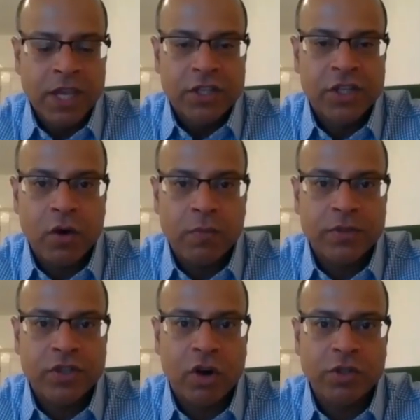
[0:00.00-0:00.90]
So
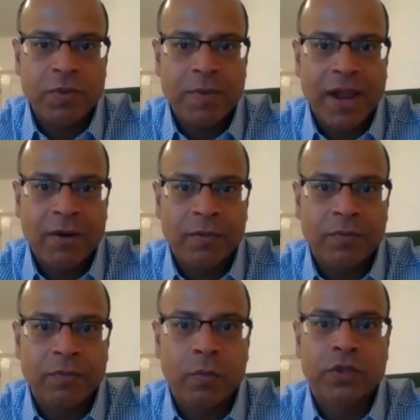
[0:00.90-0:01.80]
talk to me about,
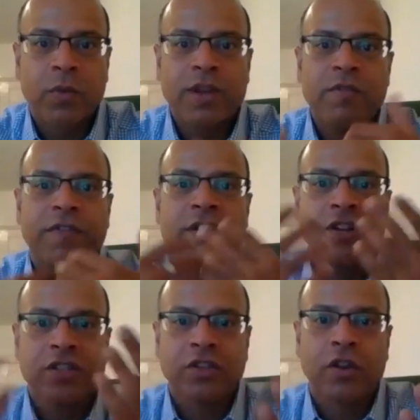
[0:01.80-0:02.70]
so when you
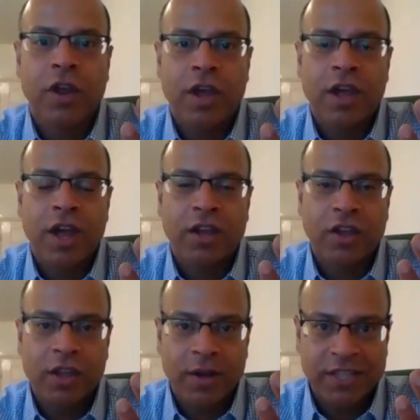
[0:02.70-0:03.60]
first
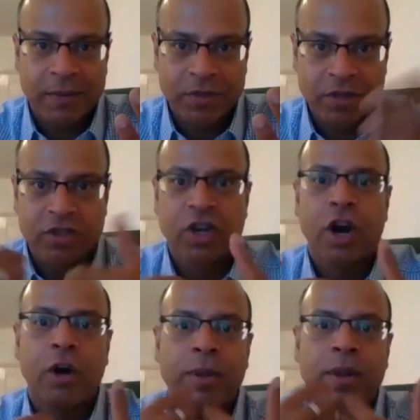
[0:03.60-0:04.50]
you accepted the
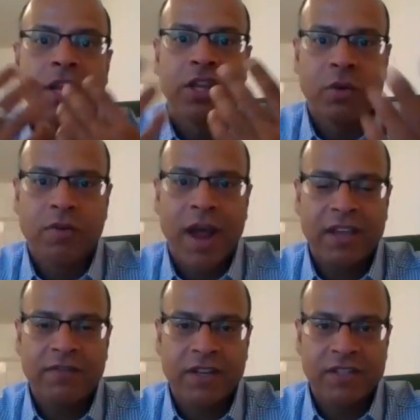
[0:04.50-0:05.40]
job, you
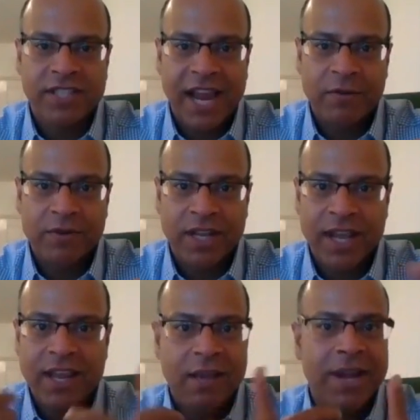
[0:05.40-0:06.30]
arrived in
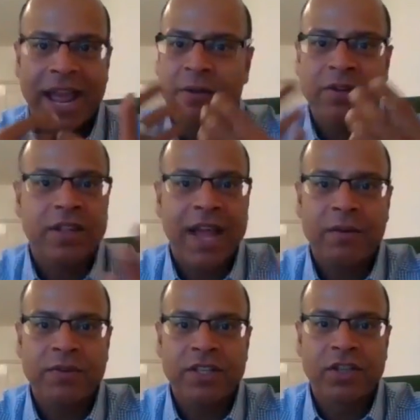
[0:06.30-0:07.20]
Saudi. I mean, how
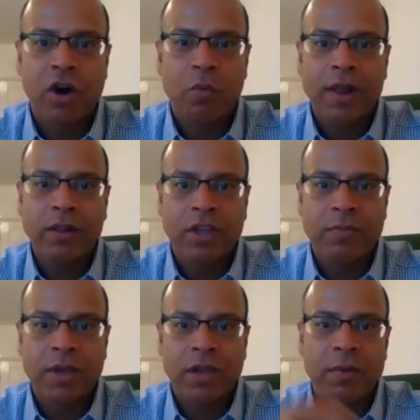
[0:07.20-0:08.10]
did Top
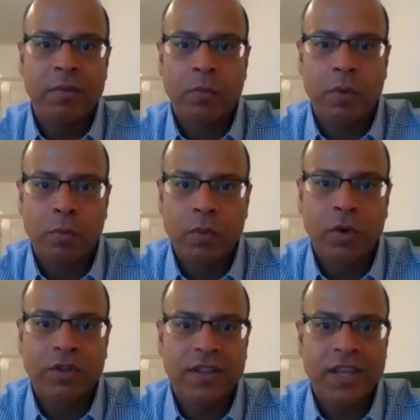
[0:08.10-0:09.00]
welcome you? I mean,
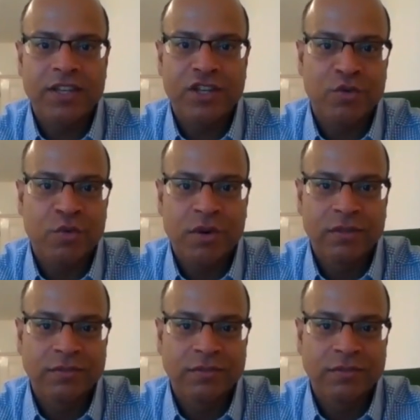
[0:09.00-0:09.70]
what did they do?